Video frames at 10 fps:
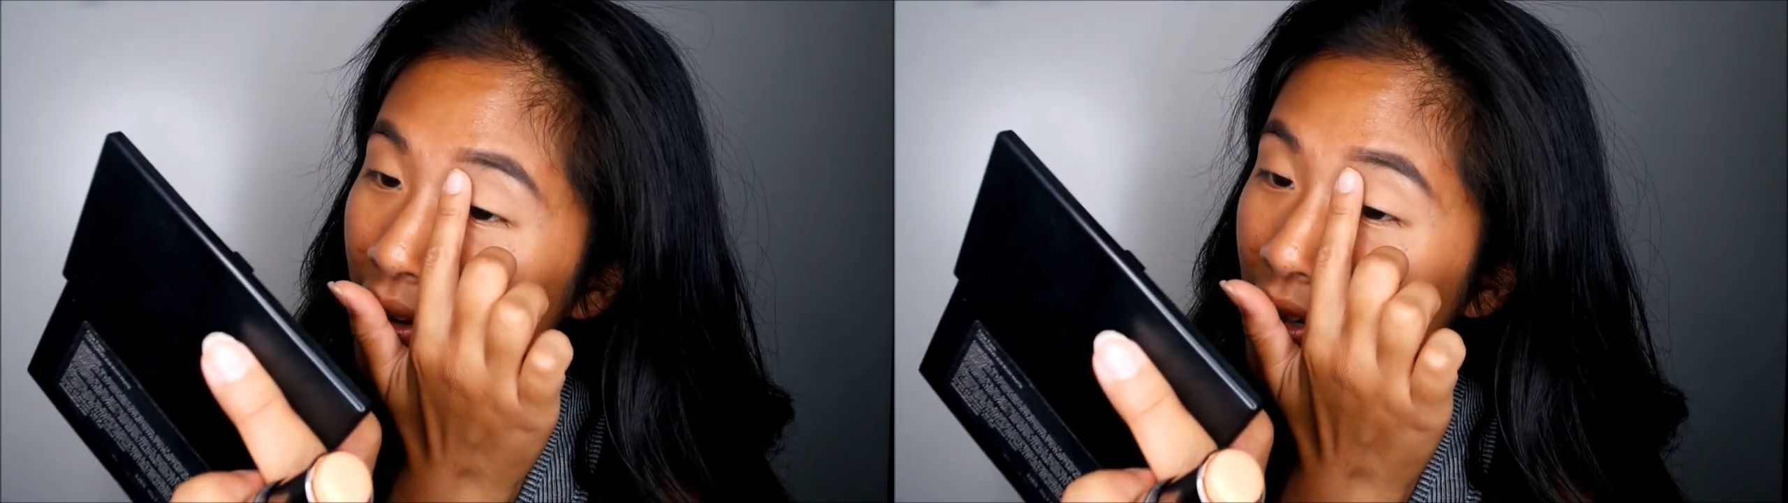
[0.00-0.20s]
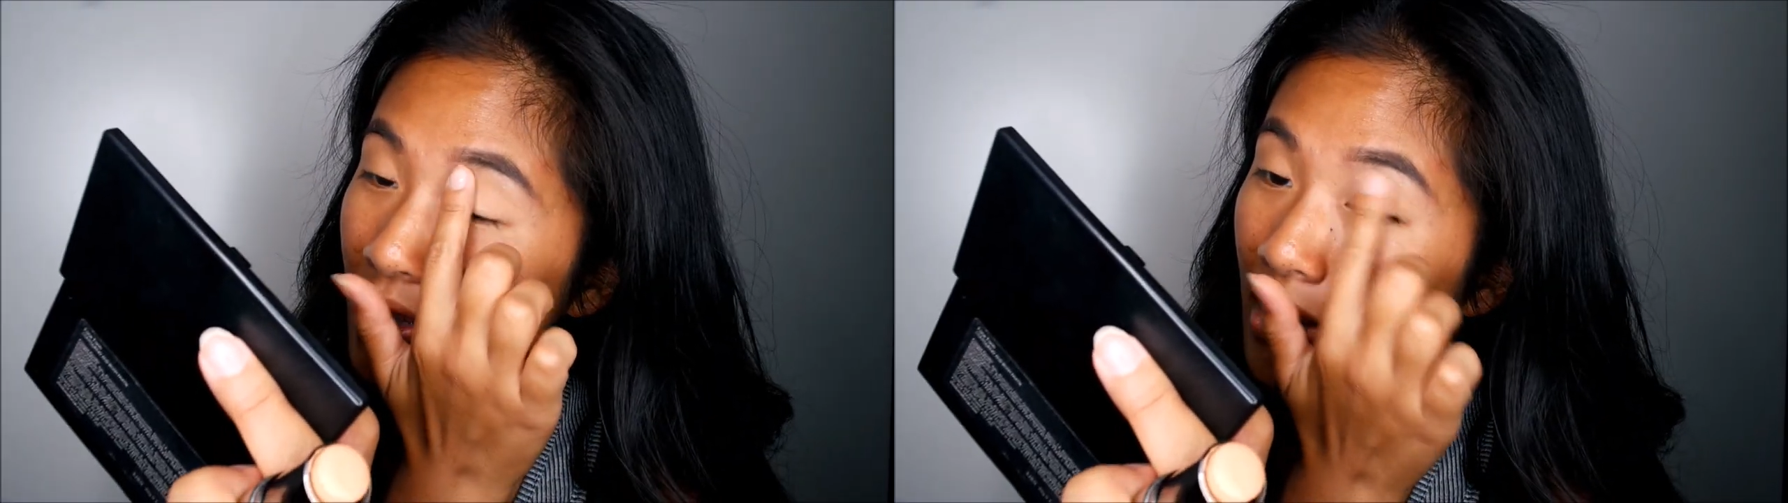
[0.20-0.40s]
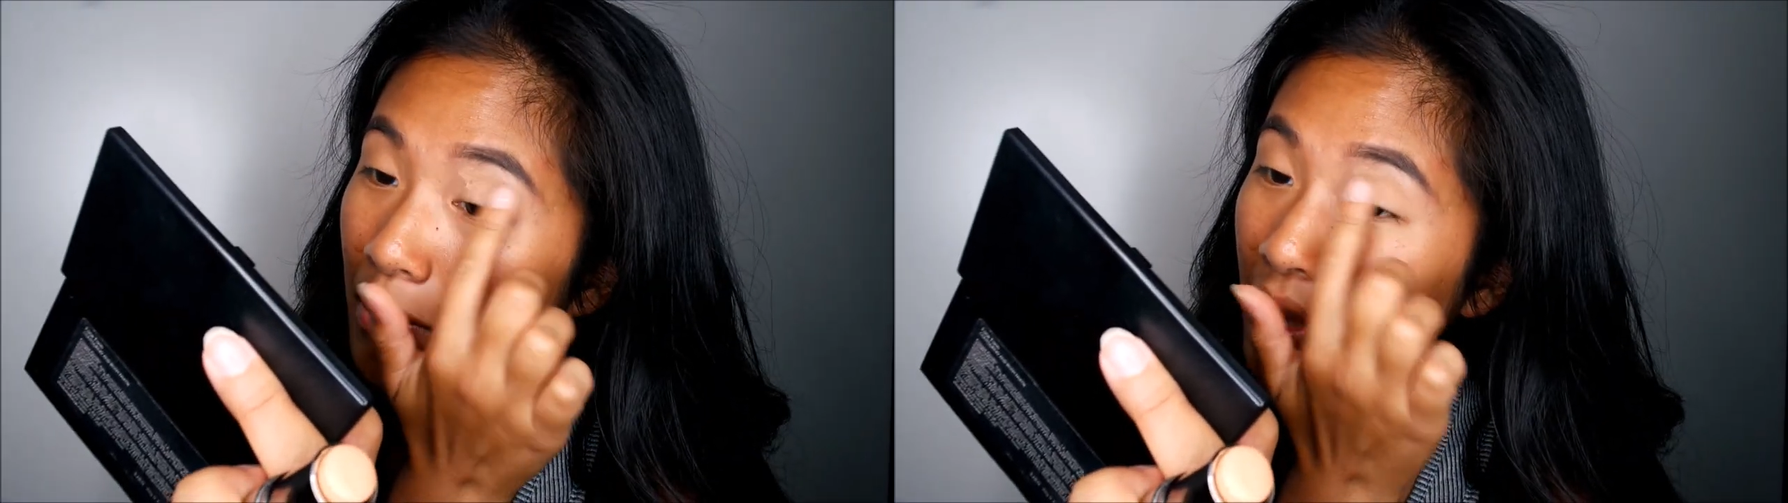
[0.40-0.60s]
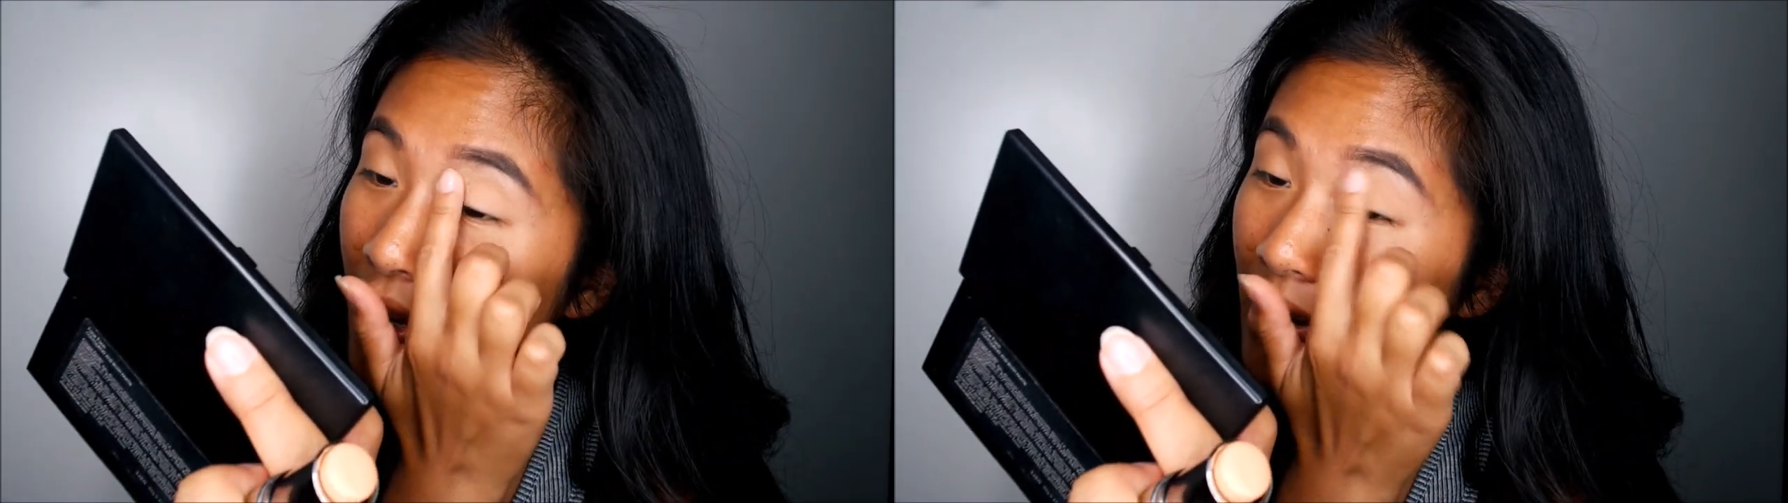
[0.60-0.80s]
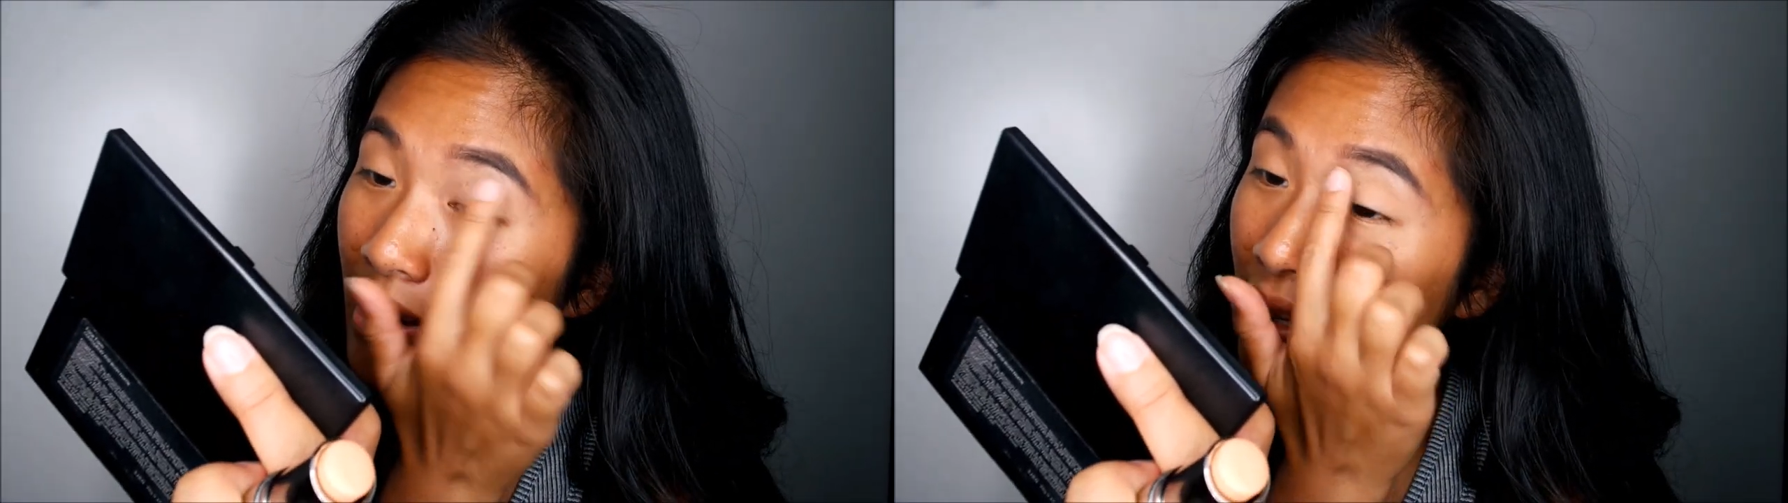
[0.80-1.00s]
Just keep
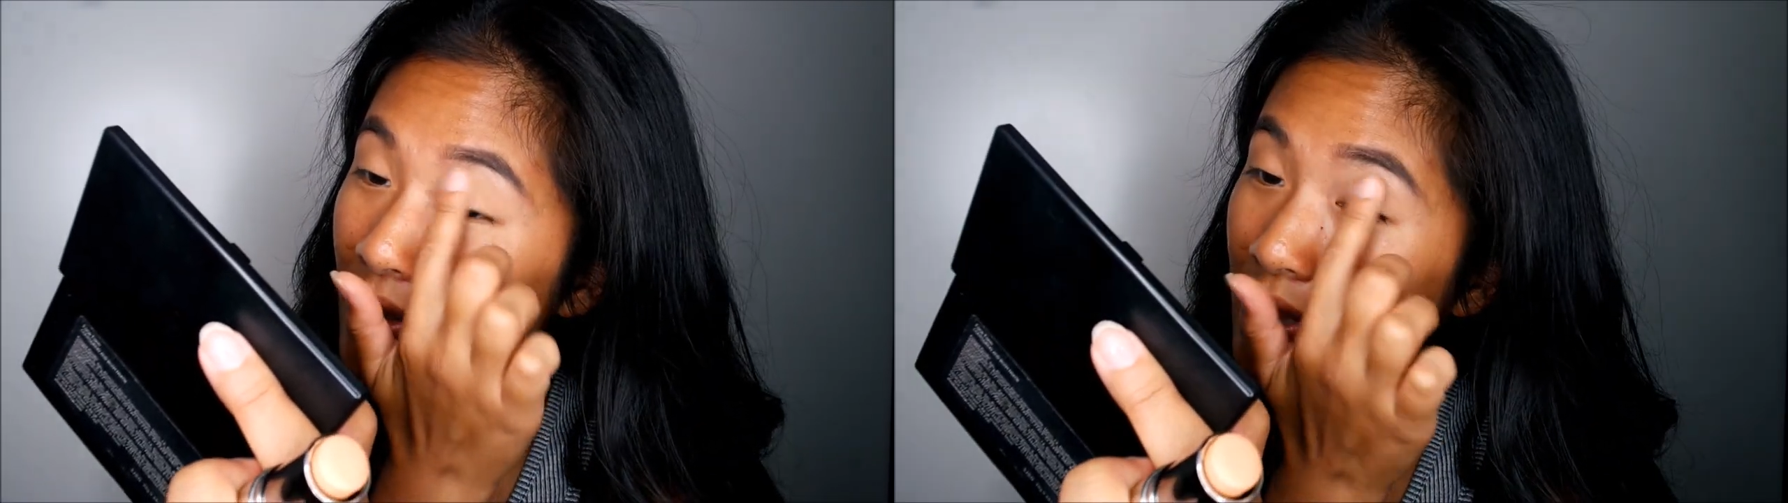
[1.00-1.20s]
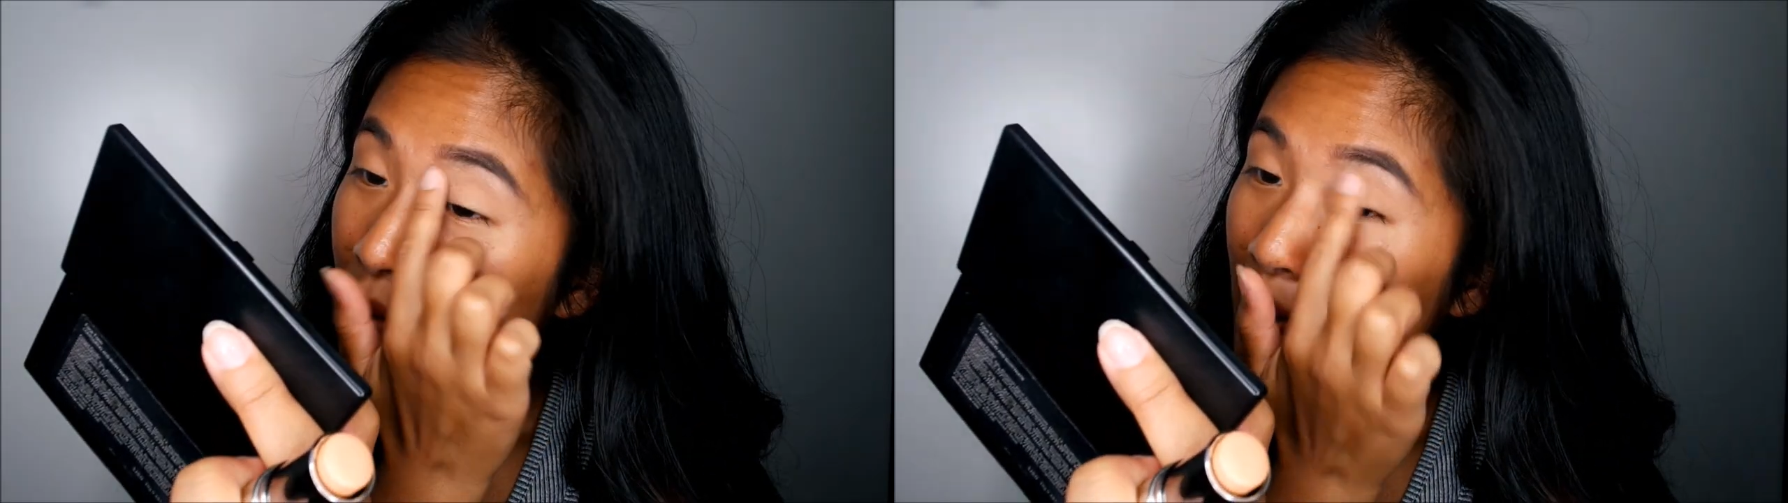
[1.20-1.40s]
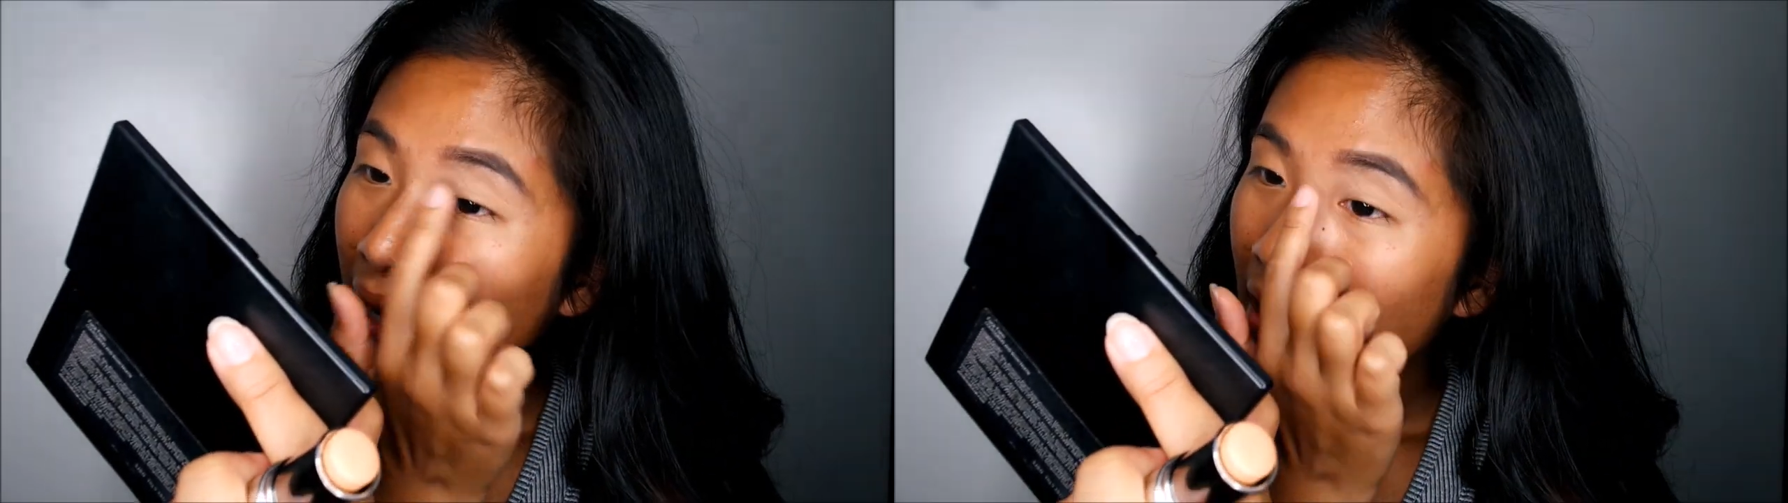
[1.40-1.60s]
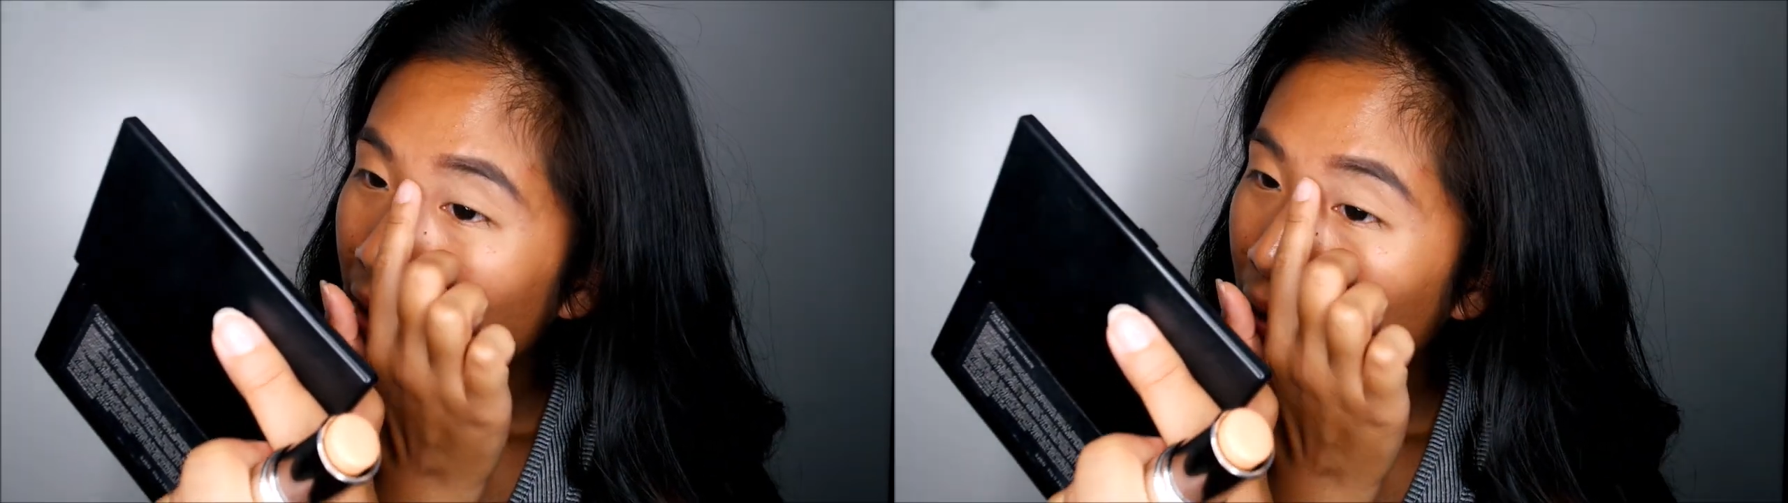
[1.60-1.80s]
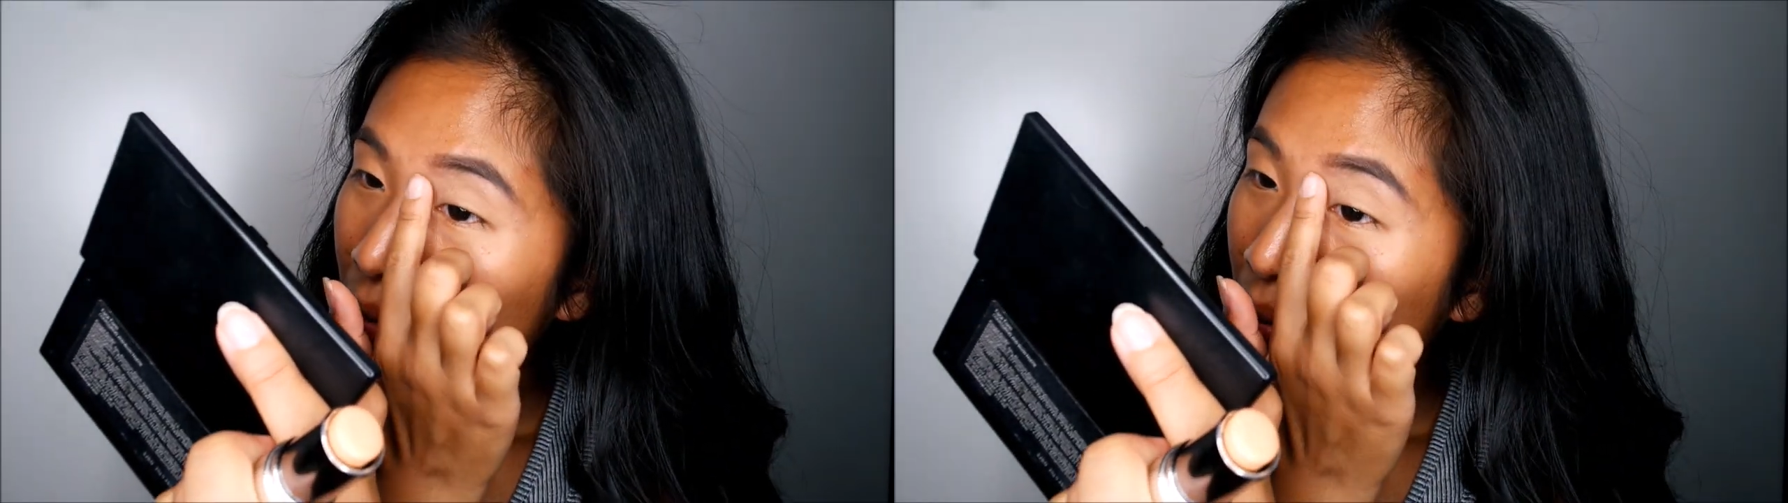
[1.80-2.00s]
blending
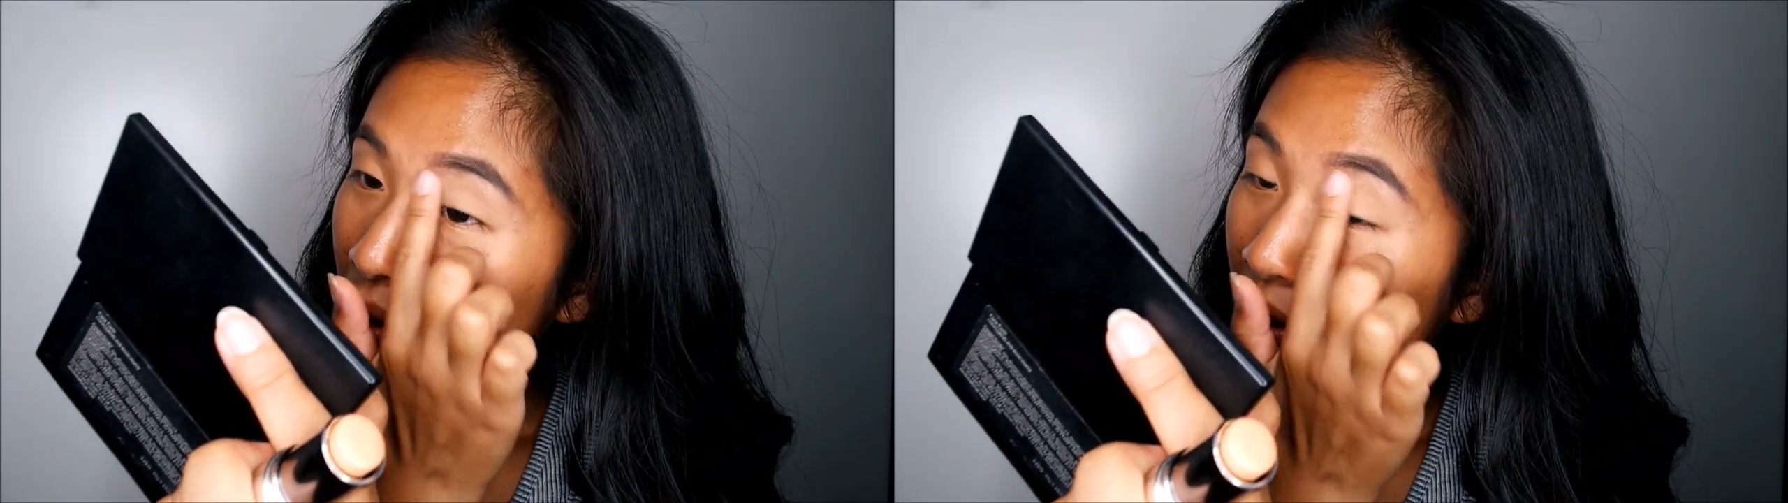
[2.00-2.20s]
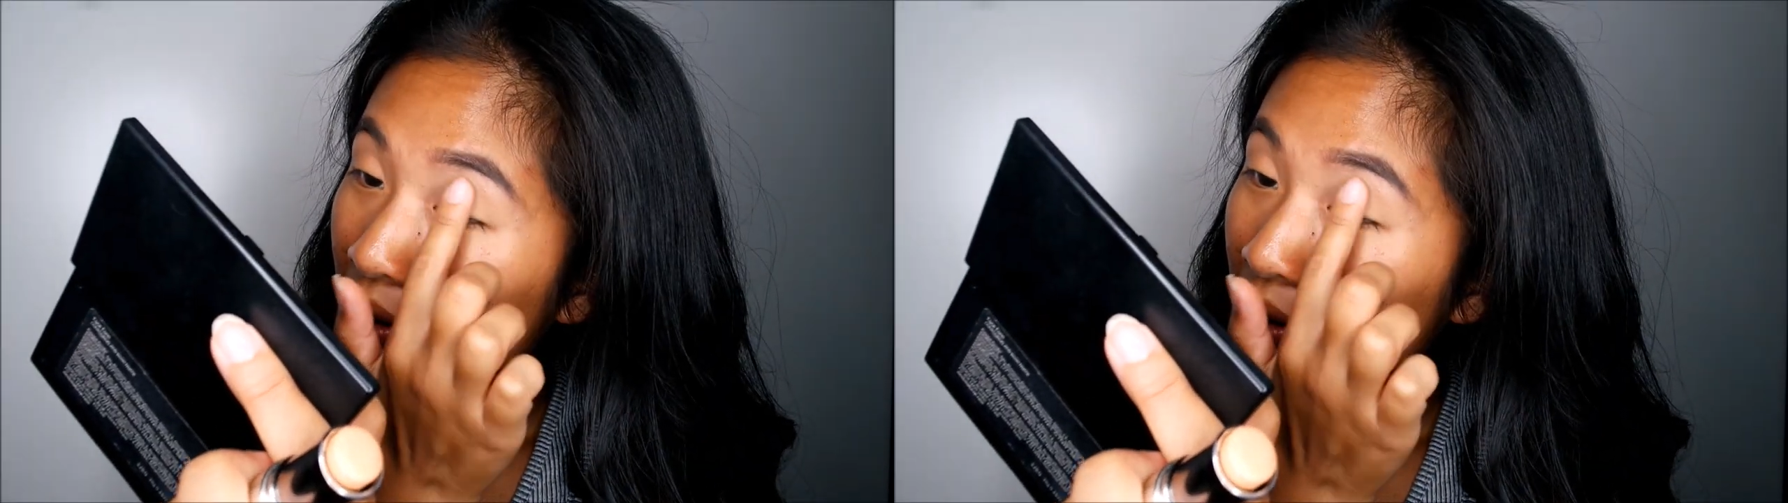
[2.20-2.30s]
somehow.